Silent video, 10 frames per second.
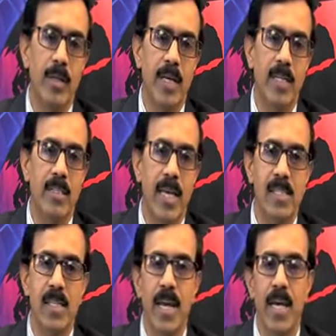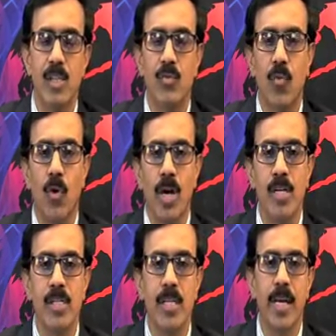that is SiH4
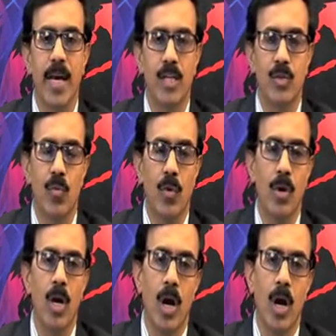and GeH4,